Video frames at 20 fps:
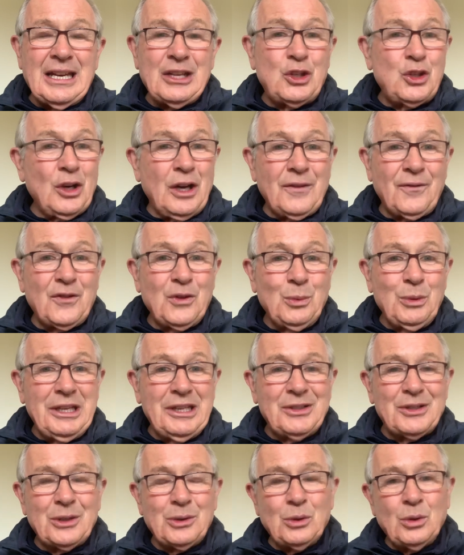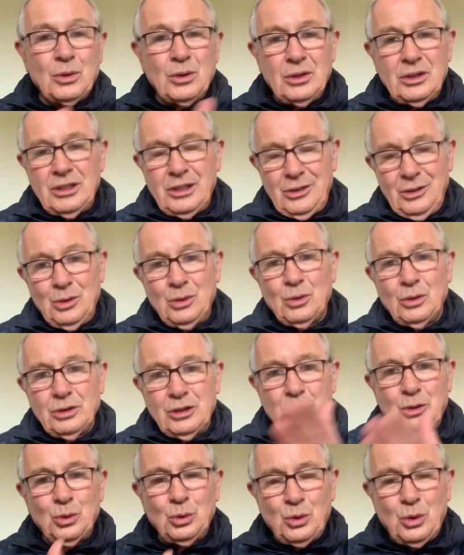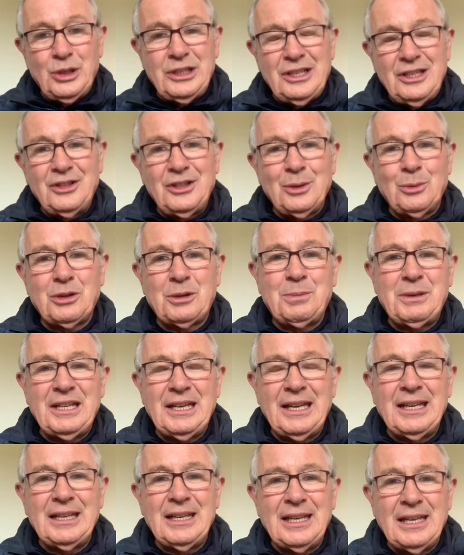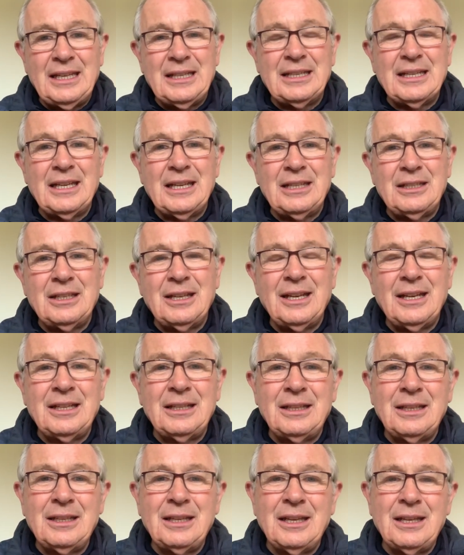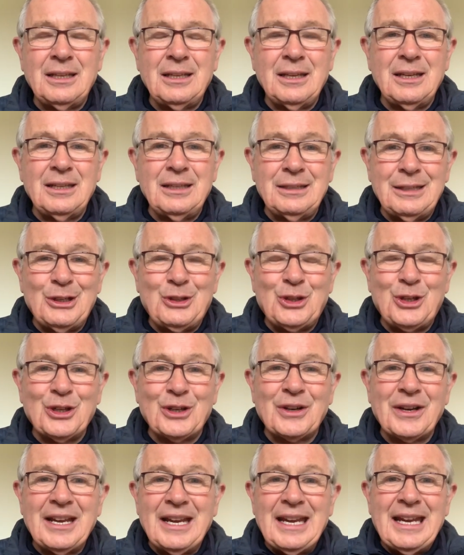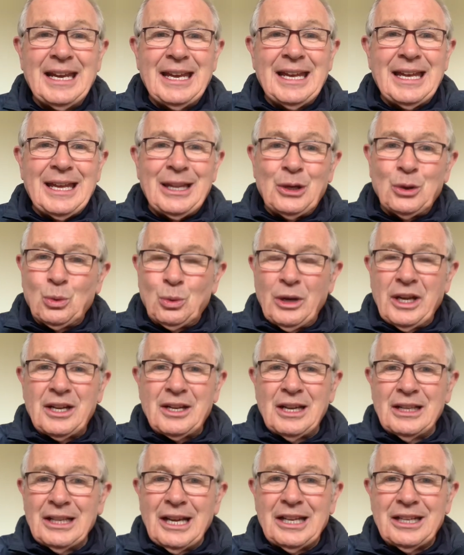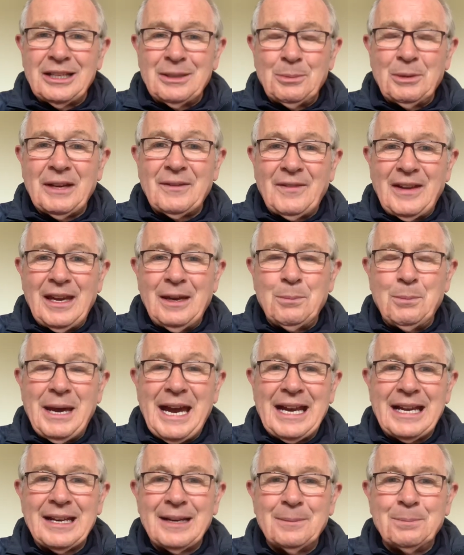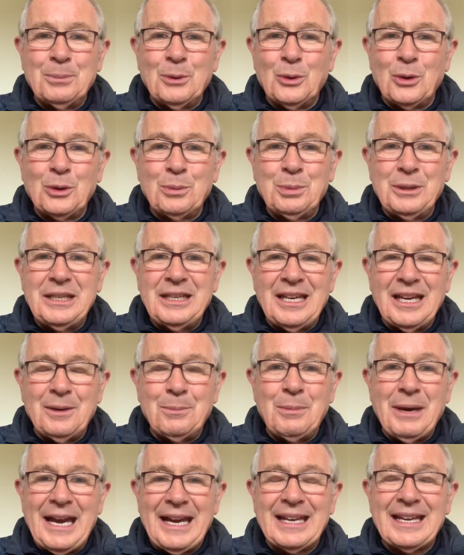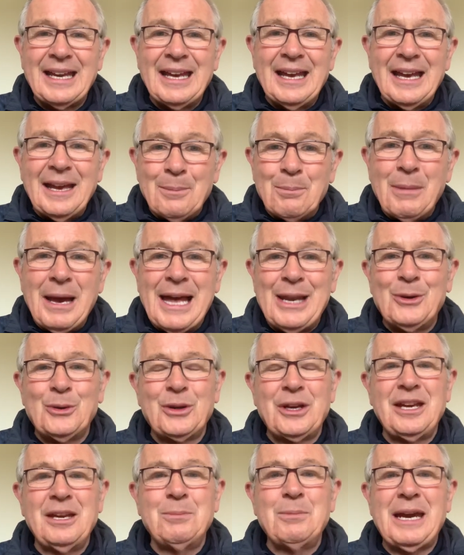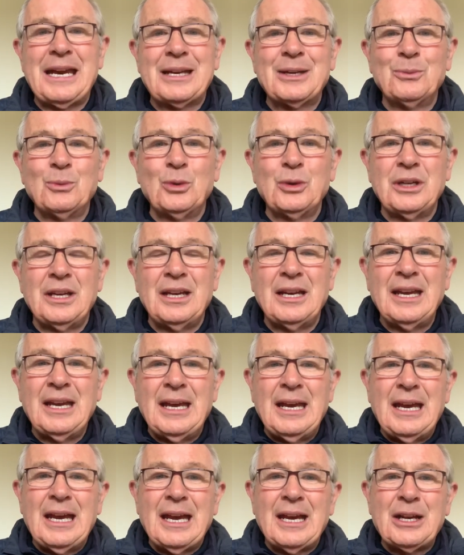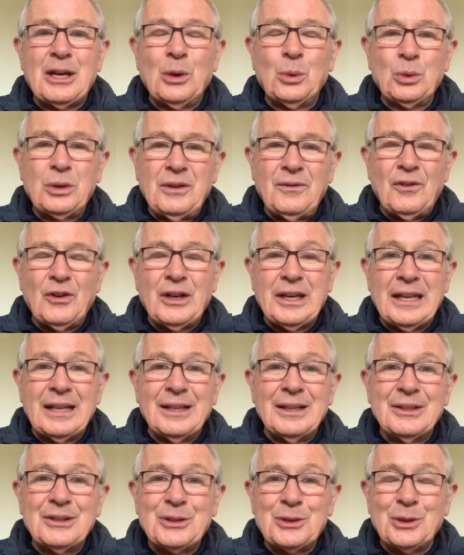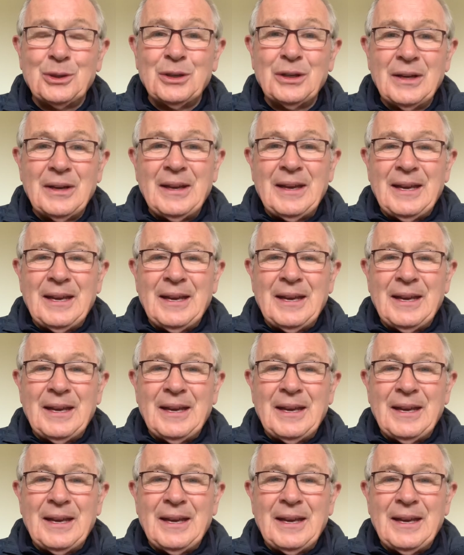short few weeks ago, that, you know, the 220s that were playing in this year, look where a lot of them came back. Boherby came back, Mallow came back and won a county final. So